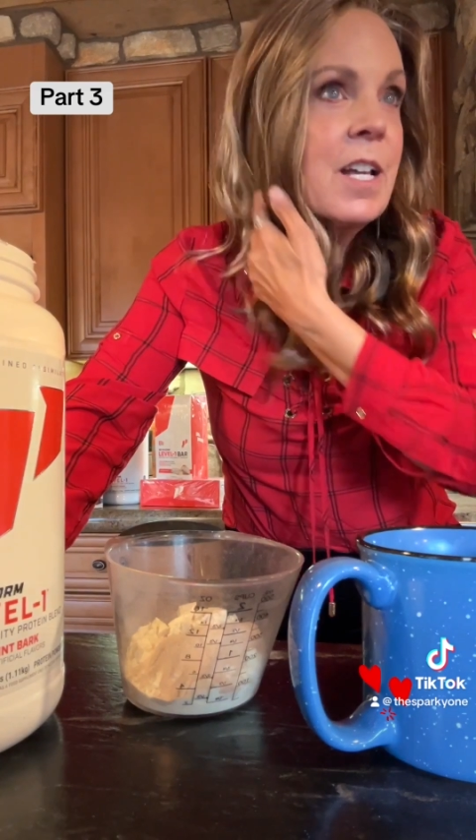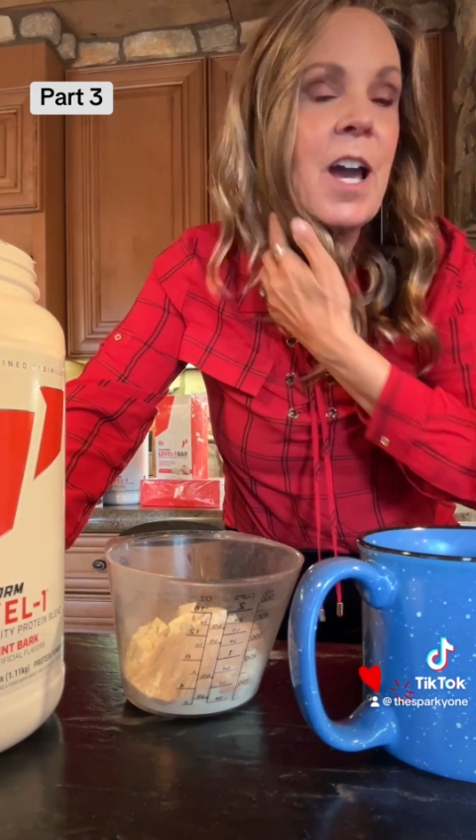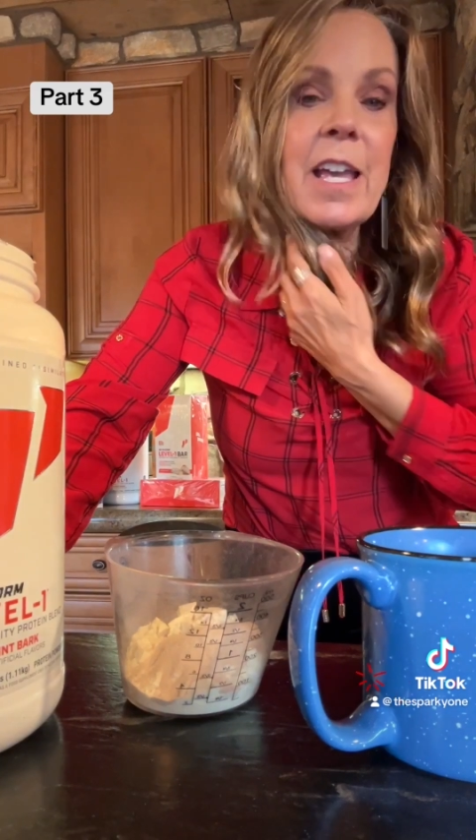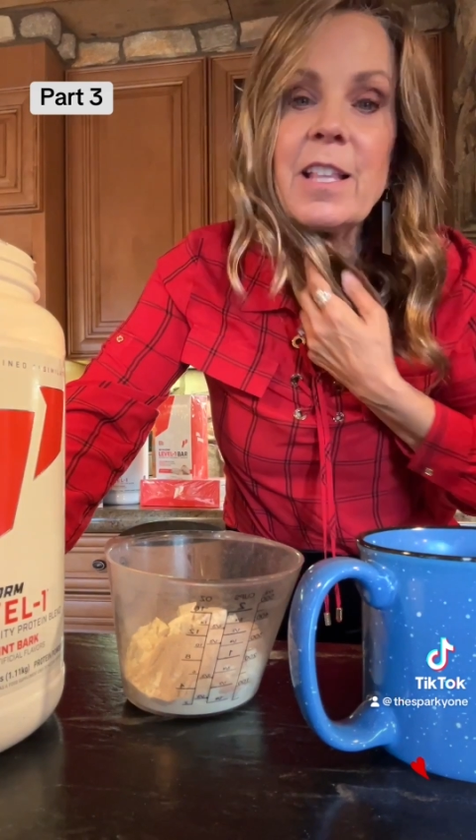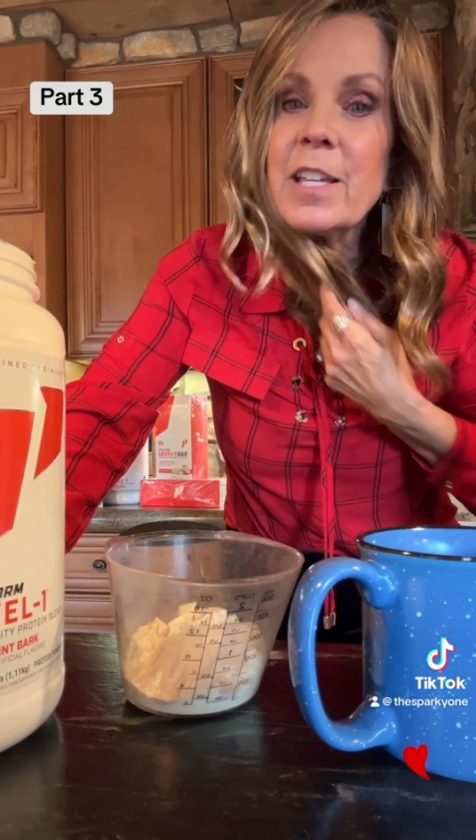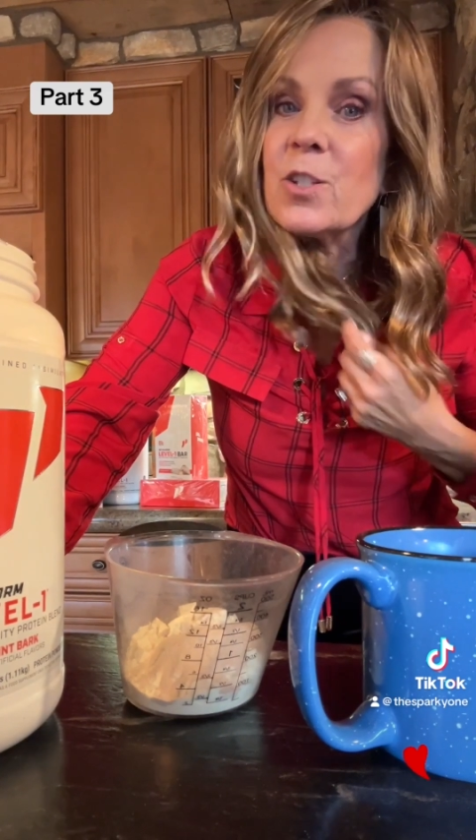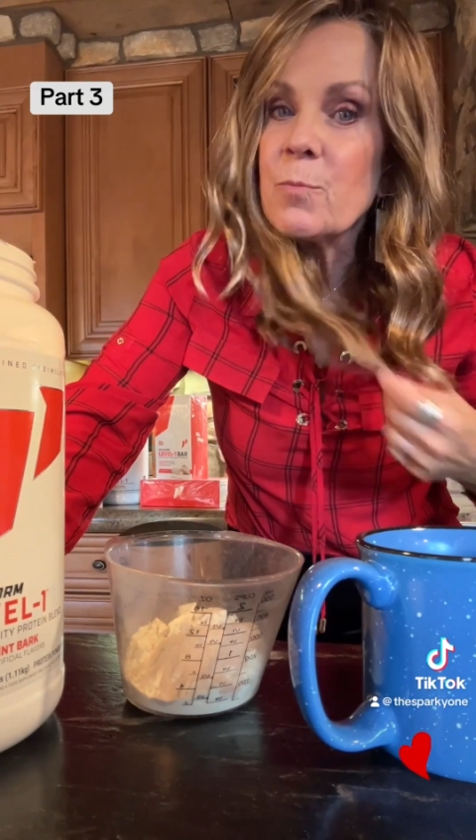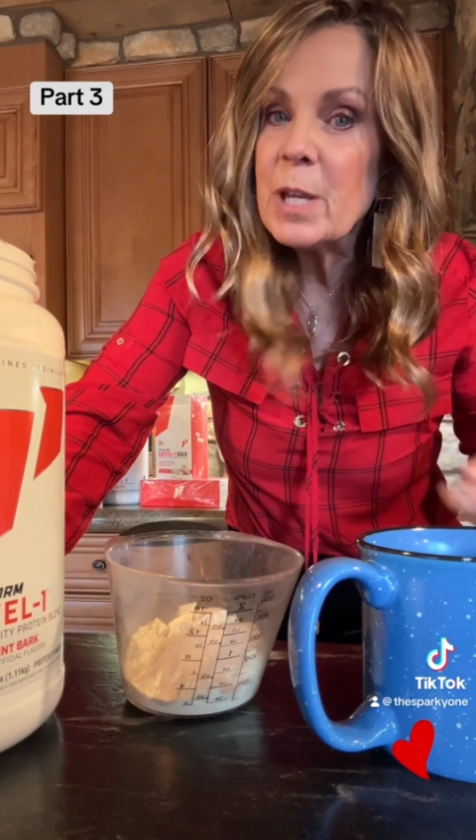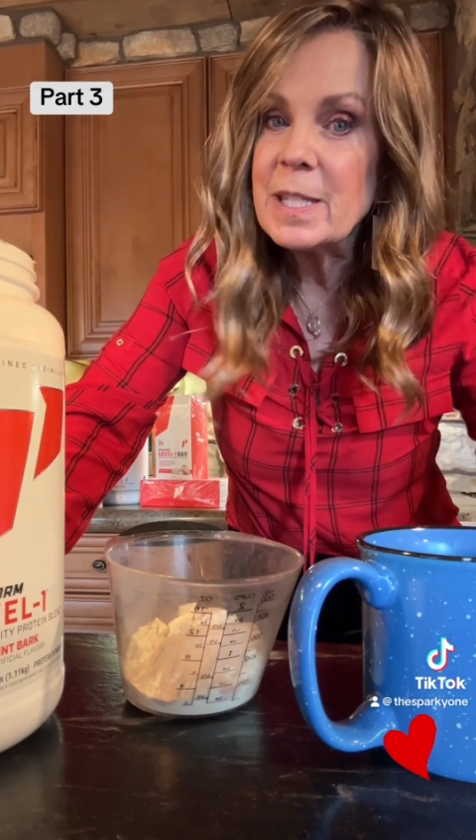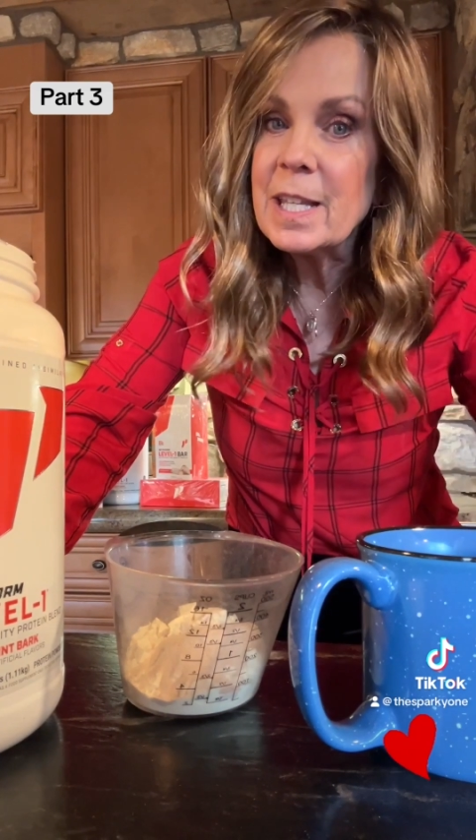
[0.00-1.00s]
guidelines are
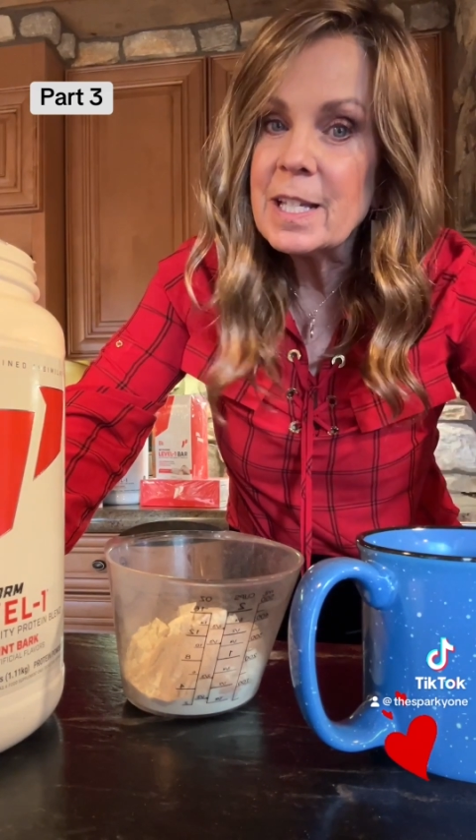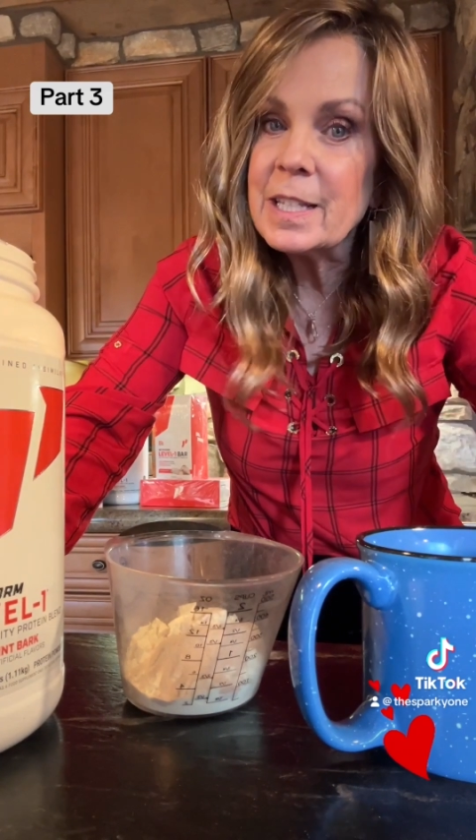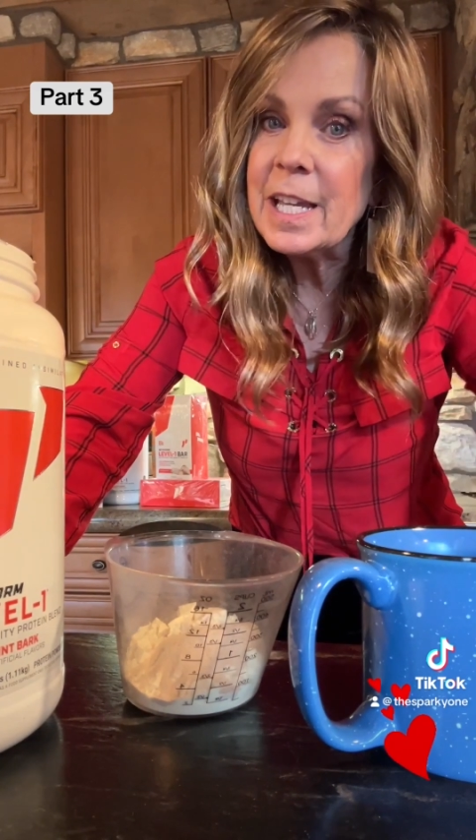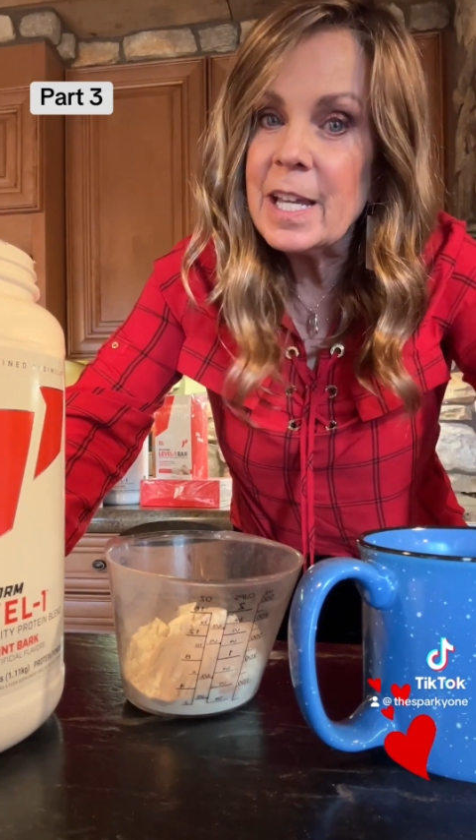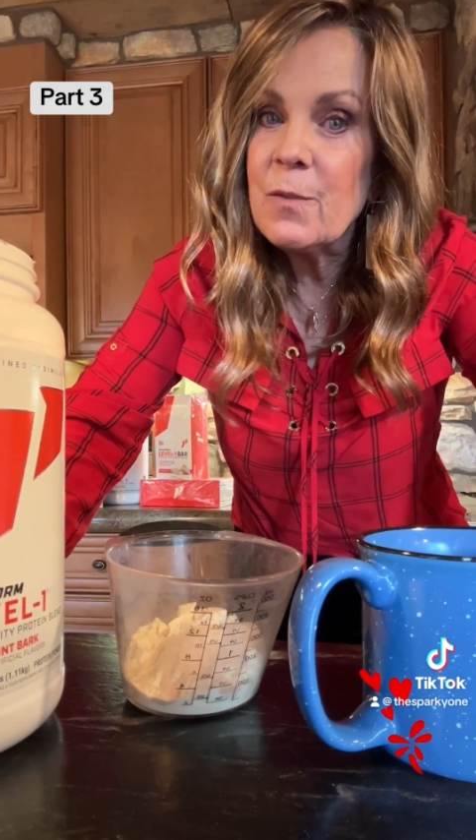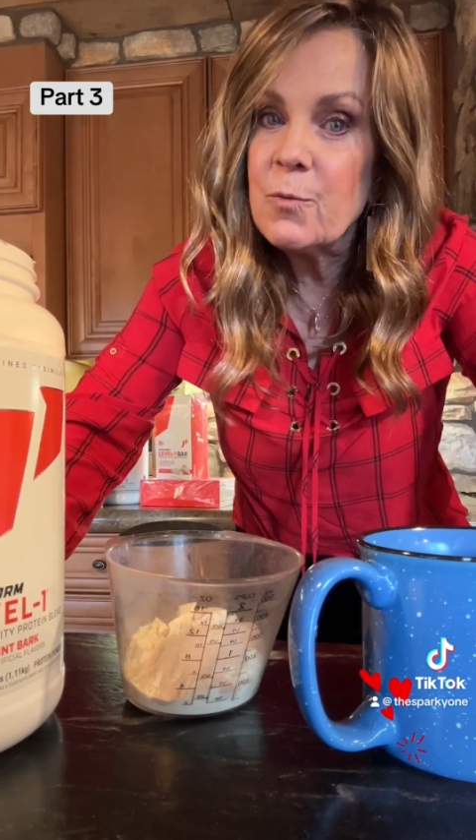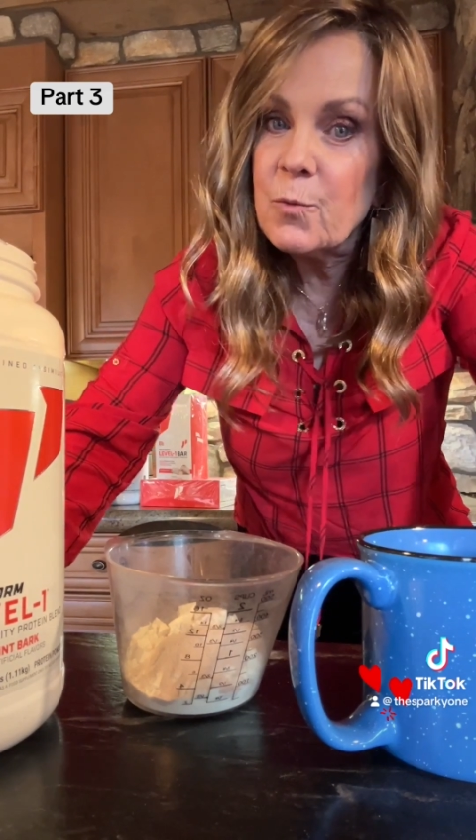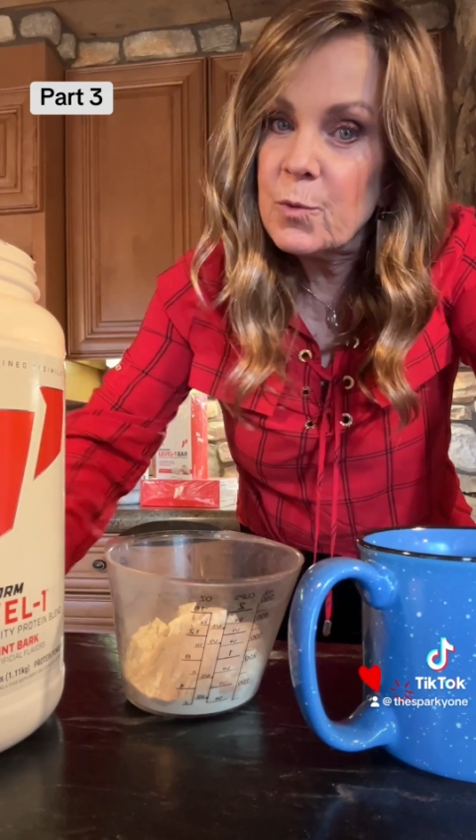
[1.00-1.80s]
basically